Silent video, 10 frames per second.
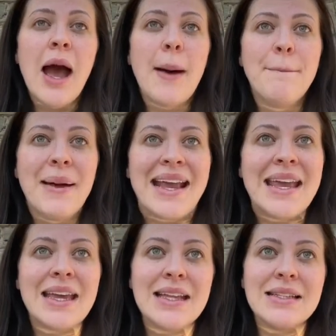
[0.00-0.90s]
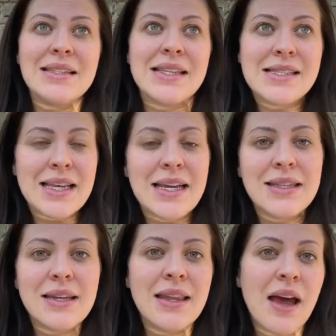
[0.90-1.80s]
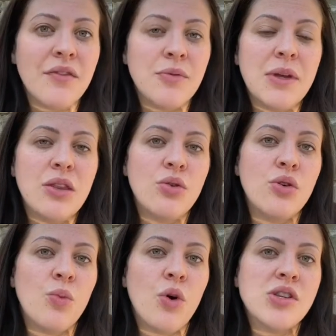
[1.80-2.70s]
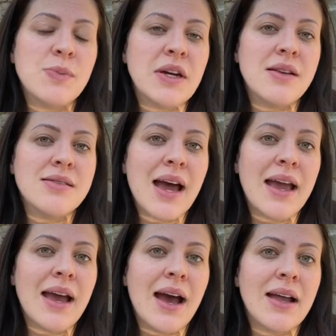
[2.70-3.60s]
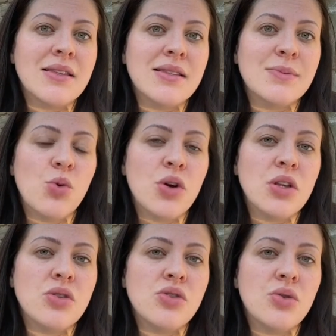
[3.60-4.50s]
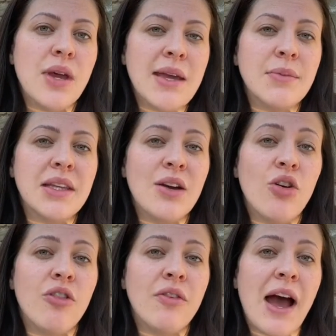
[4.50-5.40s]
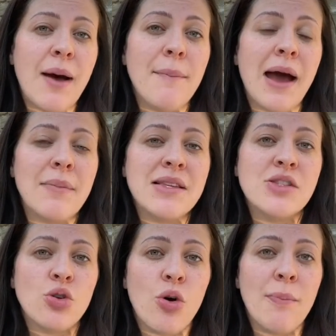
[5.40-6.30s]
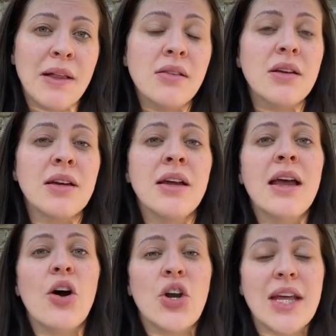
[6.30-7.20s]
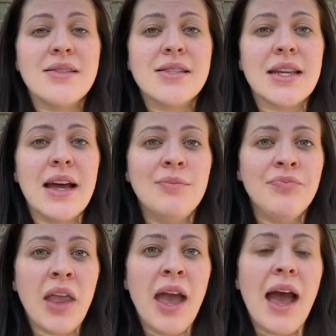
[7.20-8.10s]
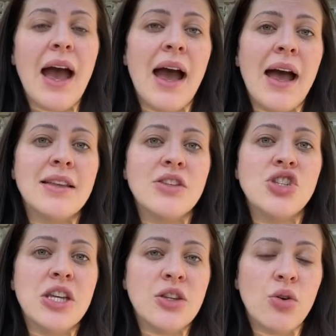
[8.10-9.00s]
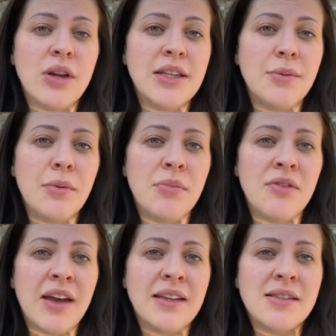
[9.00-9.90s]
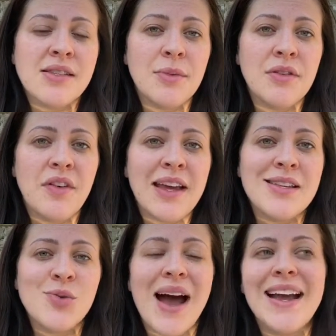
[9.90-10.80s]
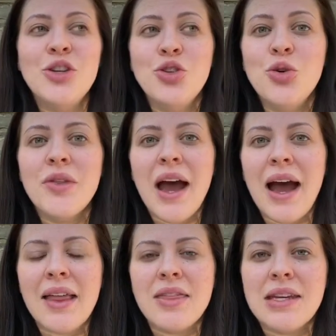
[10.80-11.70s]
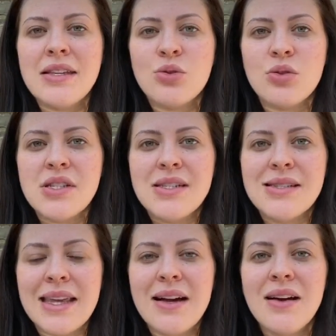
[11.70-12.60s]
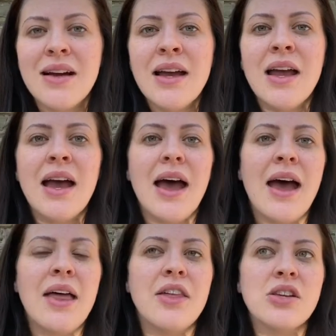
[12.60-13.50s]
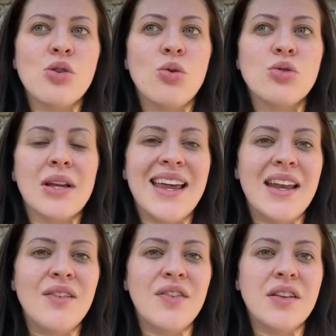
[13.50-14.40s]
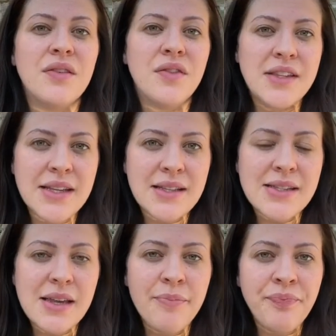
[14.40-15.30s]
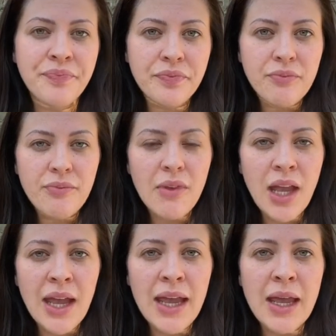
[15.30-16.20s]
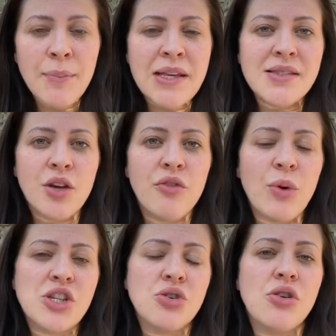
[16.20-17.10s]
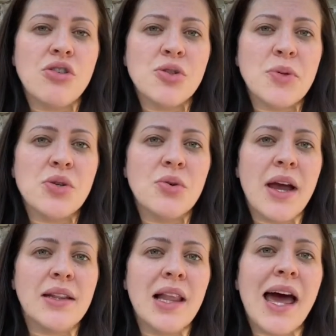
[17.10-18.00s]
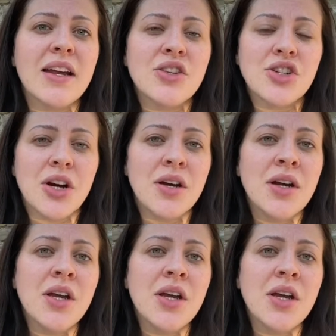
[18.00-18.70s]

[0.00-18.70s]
A big decider in that for me though was because I had spoken to Emily of @mamas.milk on Instagram, and she had already been providing some advice, so I knew that I had the resources there. There is also an infant feeding team based out of Wishaw Hospital in Lanarkshire.